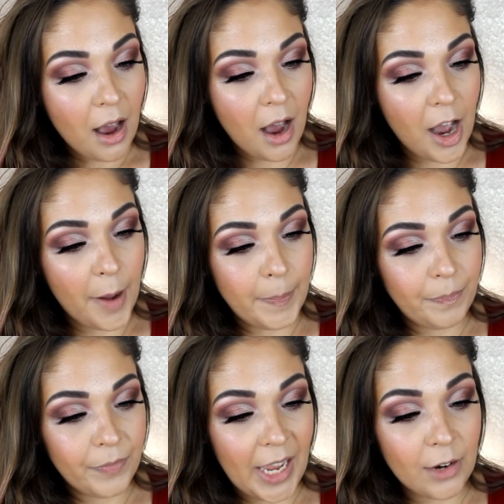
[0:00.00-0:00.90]

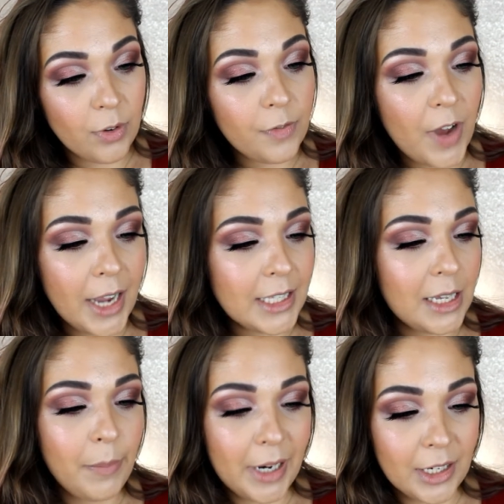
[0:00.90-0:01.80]
Um, and refines
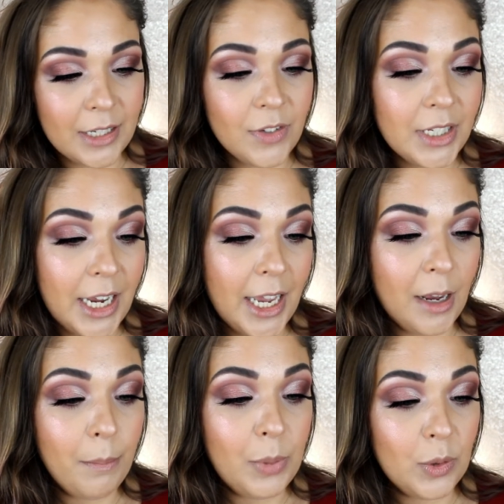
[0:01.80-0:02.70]
the appearance of
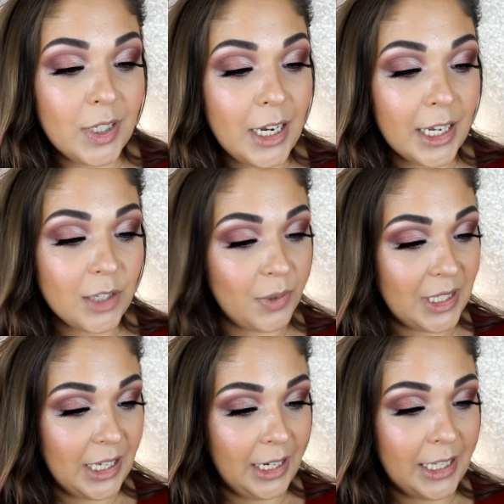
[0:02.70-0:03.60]
skin, boosting its
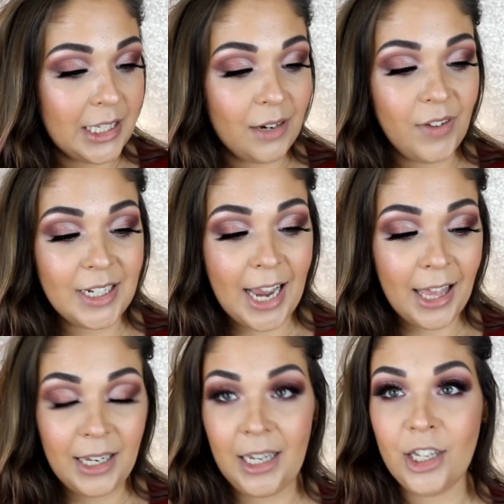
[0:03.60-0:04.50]
resilience and
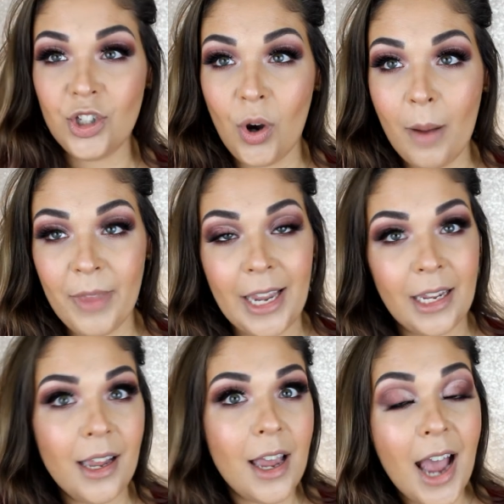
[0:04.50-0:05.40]
vitality. So I'm
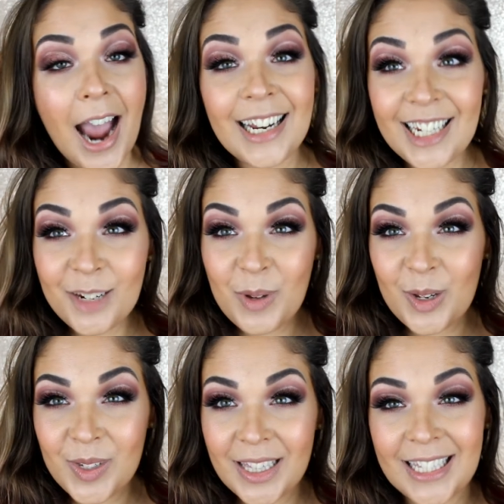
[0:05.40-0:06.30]
like, I need to be
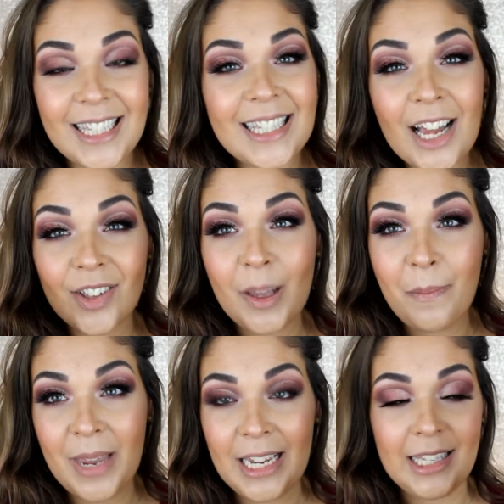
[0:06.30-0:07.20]
using this. This sounds
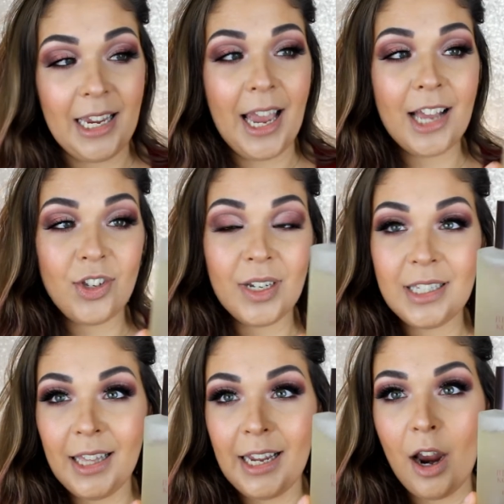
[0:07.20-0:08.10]
amazing. As you can
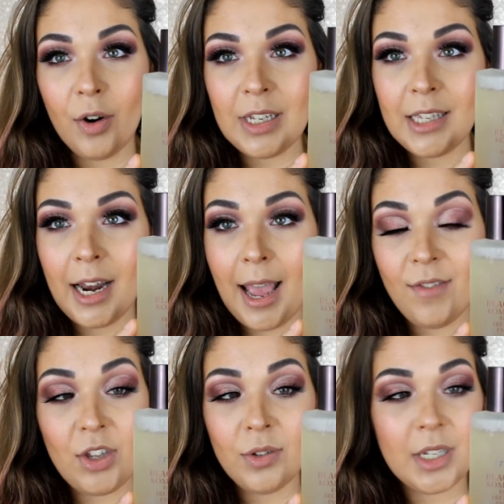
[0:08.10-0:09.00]
see, like I already said, I
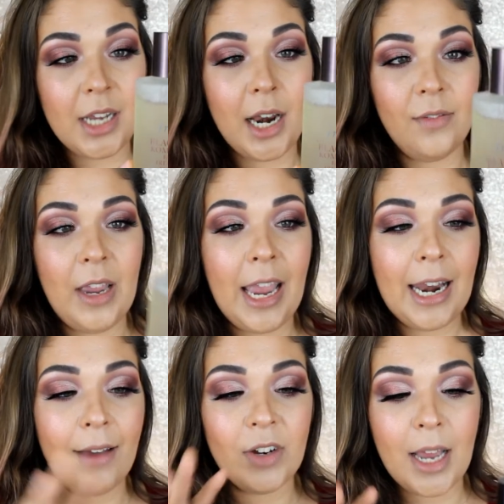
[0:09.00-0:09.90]
haven't used a ton of it, and
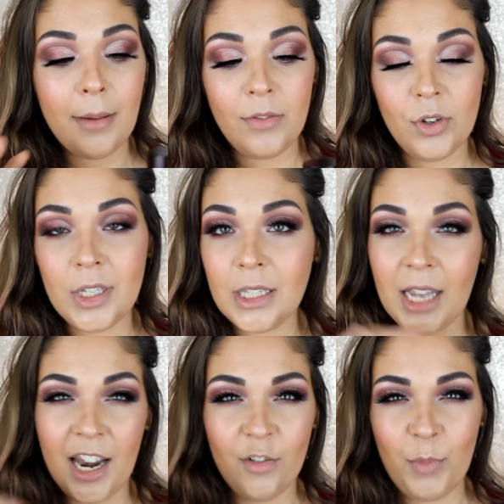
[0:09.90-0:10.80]
every time I've used it, it's
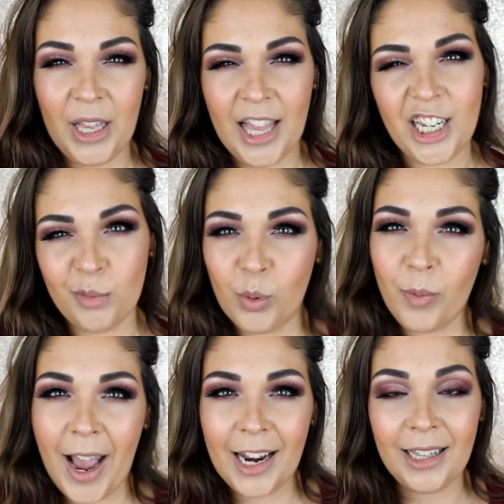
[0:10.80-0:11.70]
kind of been like
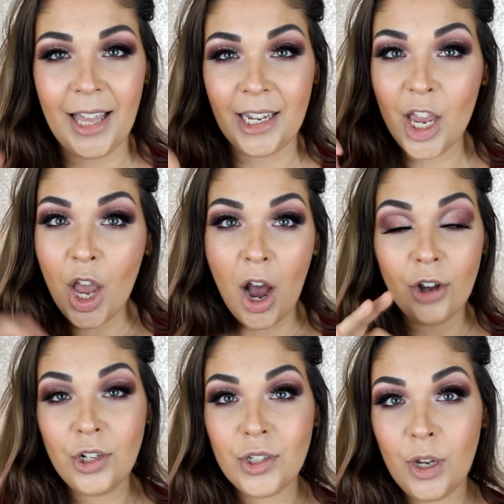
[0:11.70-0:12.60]
sporadic. Like I'll
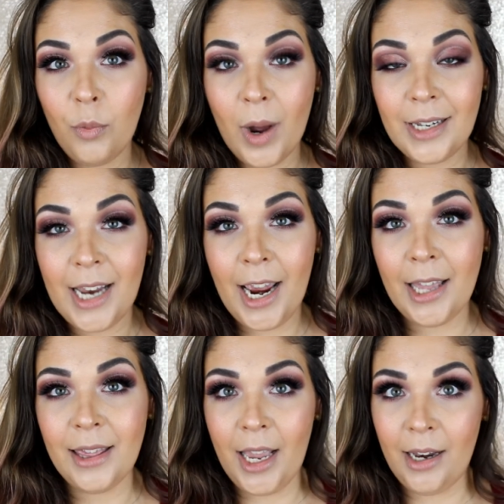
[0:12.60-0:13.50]
use it one day
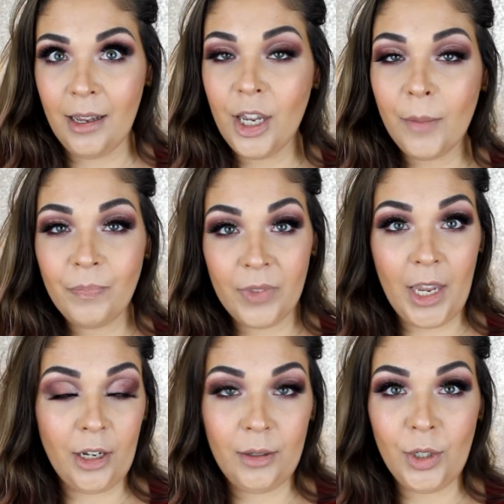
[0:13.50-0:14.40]
and then
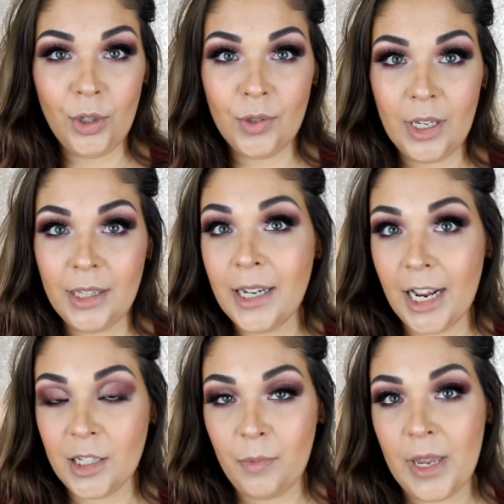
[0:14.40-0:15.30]
like use it the
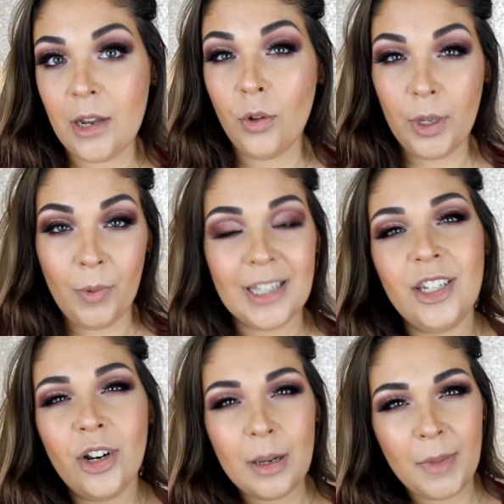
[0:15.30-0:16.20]
next week only once.
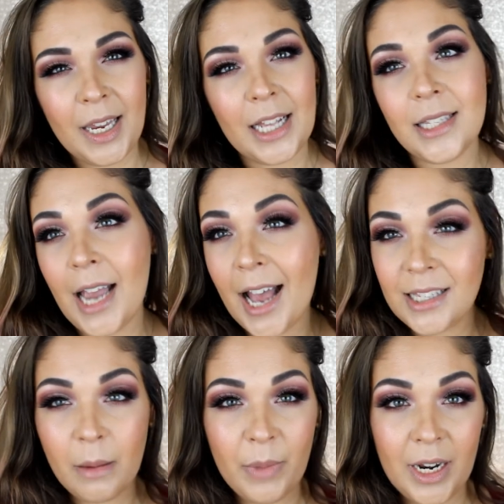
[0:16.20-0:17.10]
You know what I mean? It
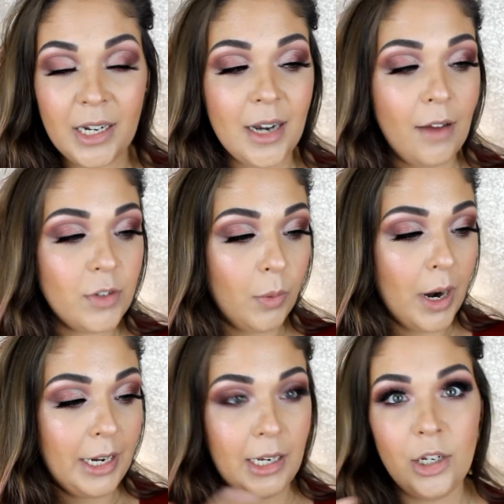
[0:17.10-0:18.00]
hasn't been enough to where
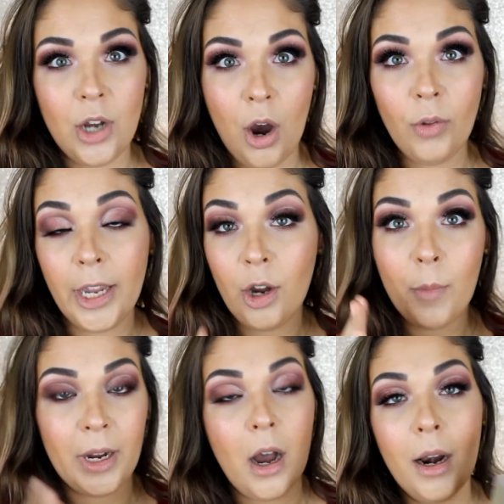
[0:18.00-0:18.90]
I can know like, oh
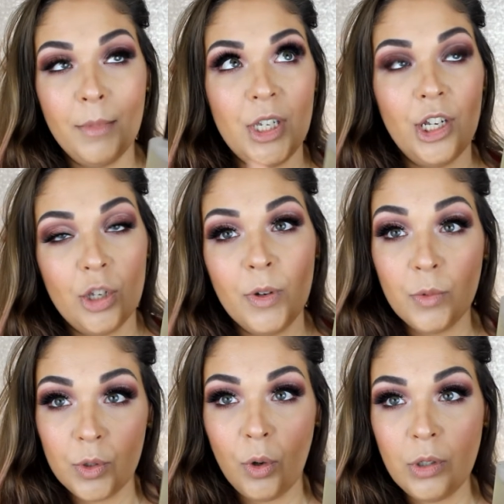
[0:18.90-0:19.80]
my God, I'm seeing so much
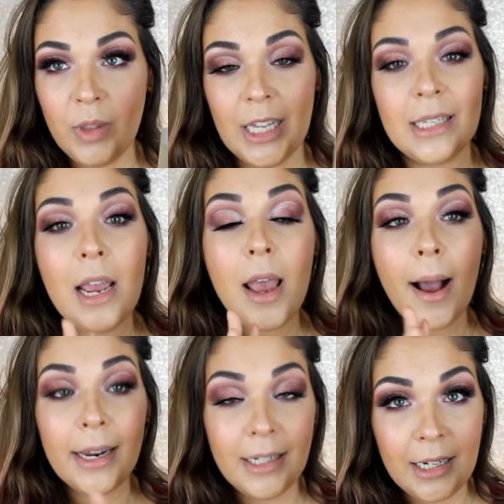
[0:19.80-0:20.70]
results with this.
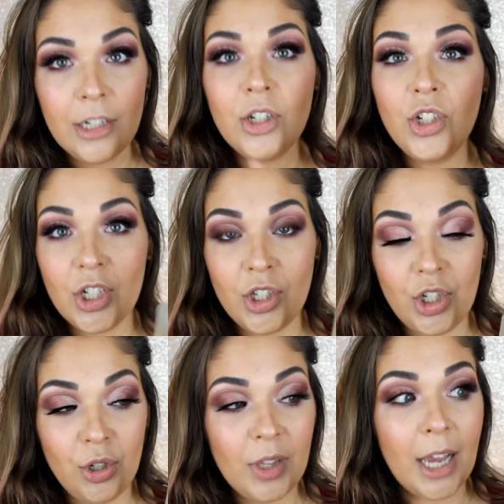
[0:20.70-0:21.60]
I need to just
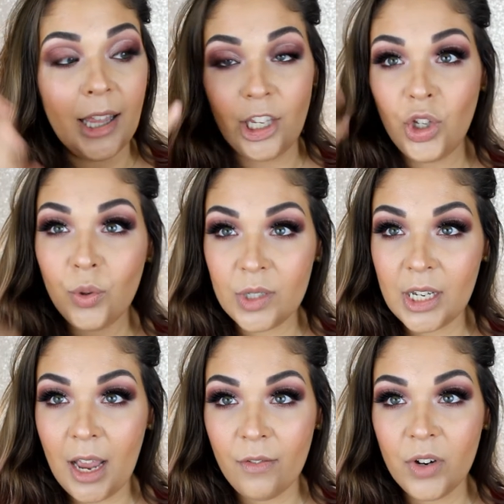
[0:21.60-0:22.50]
do that, like use
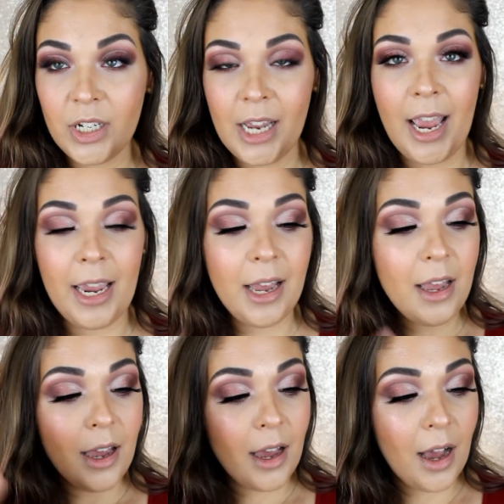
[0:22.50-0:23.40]
it every day.
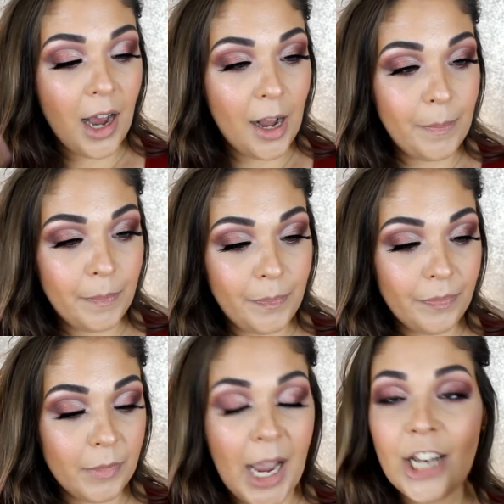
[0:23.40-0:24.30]
Um,
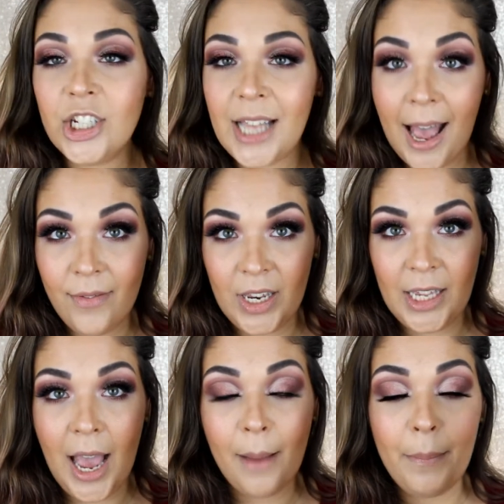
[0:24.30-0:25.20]
I just haven't
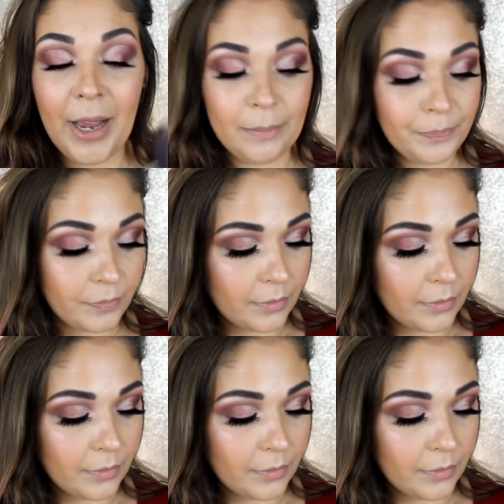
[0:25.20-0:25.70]
yet, but